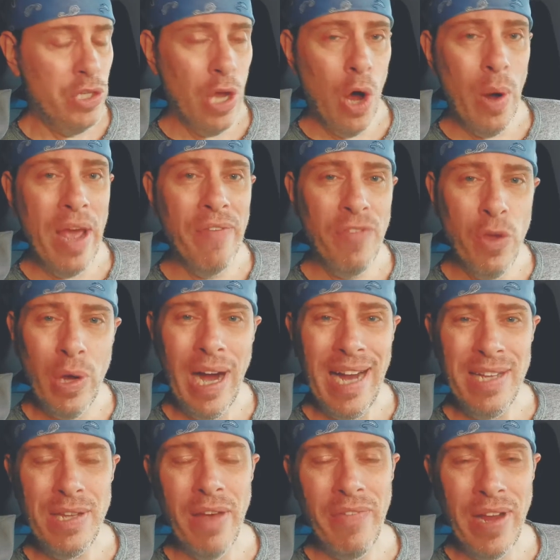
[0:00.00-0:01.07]
So if
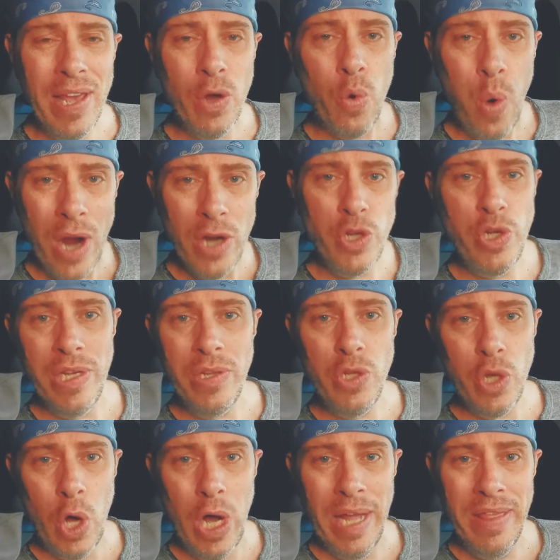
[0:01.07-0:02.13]
you guys have any
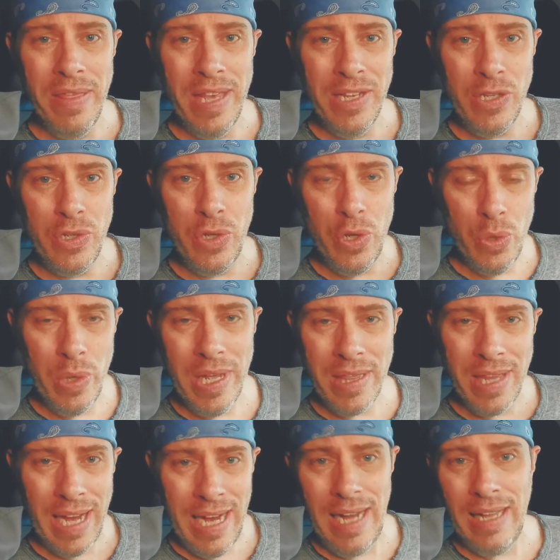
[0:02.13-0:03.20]
questions on this
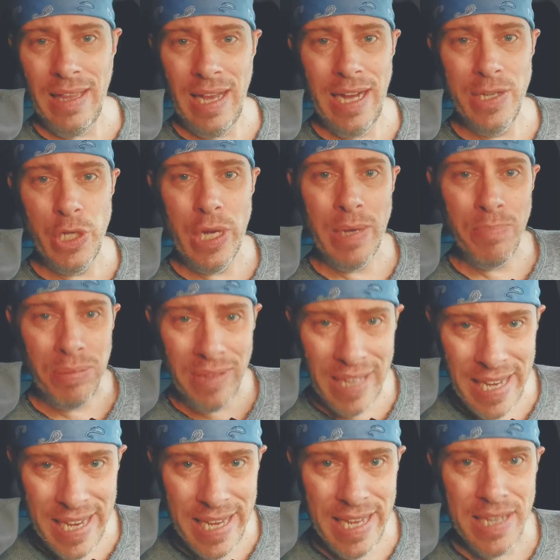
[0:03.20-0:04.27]
unit, the HotLogic,
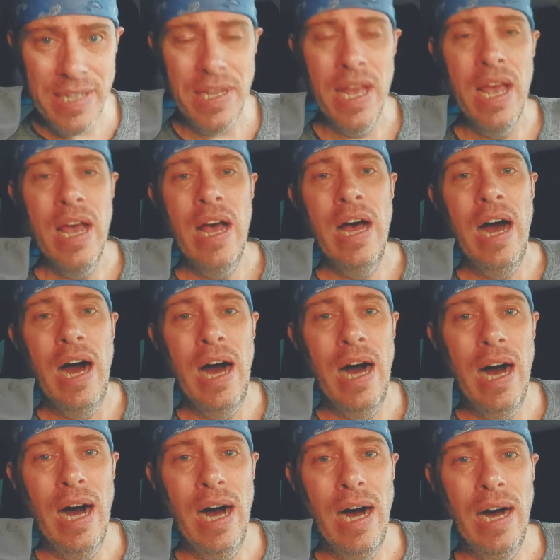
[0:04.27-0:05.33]
please,
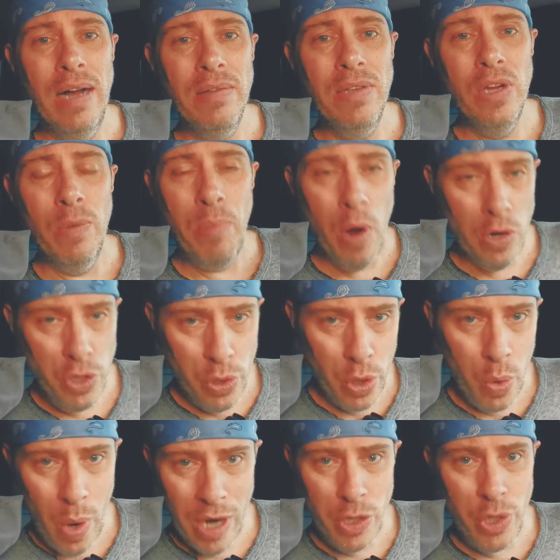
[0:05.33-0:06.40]

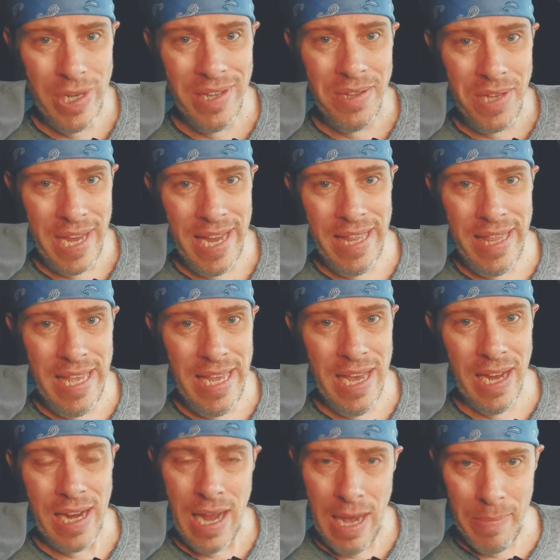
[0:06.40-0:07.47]
post your questions in
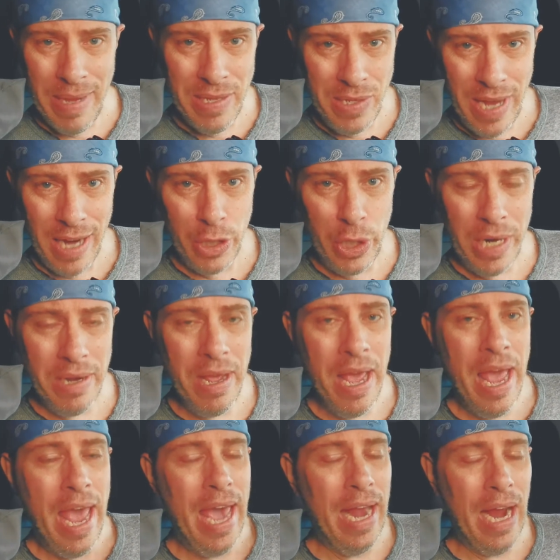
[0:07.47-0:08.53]
the comment
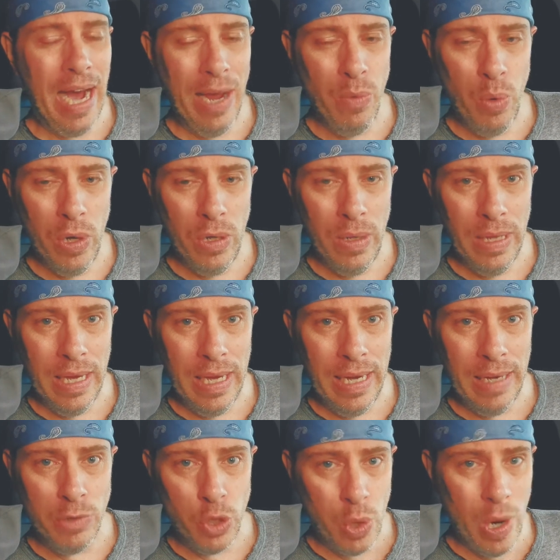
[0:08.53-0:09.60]
section, and I
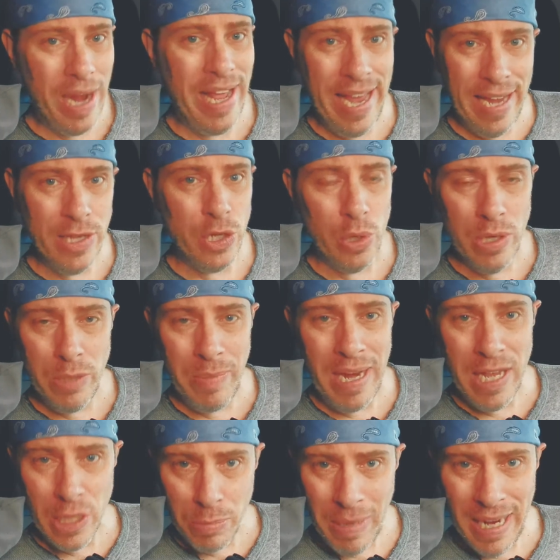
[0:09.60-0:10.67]
will try to answer
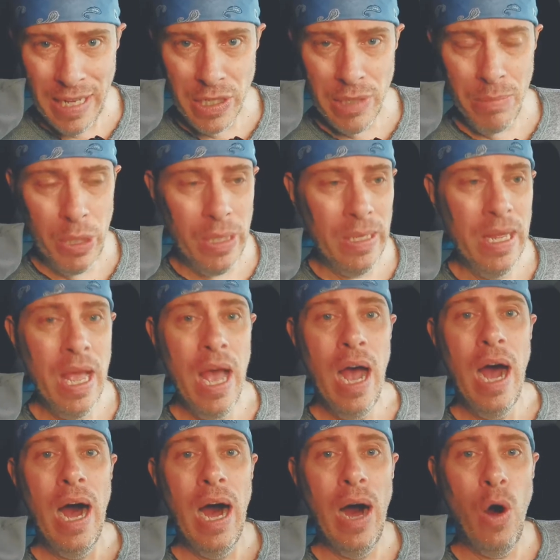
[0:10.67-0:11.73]
as many as possible.
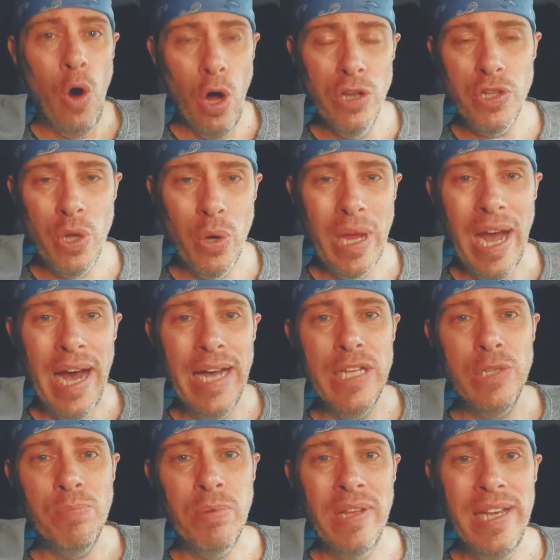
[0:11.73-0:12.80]
Also,
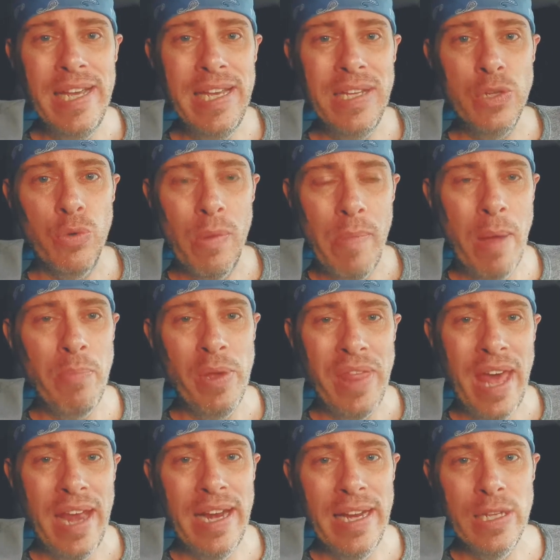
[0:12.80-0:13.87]
guys, please
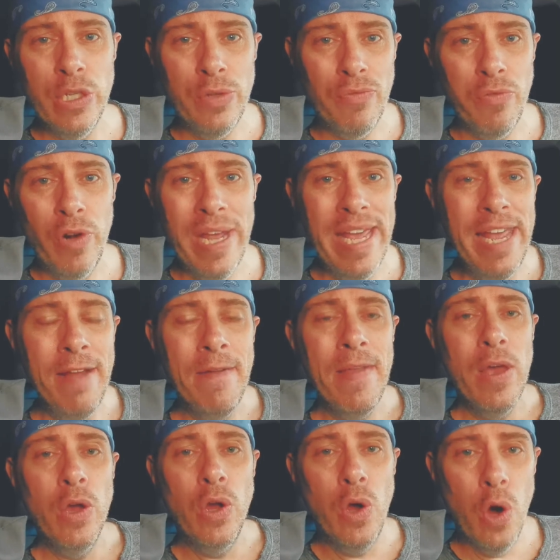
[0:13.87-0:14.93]
remember that it is free.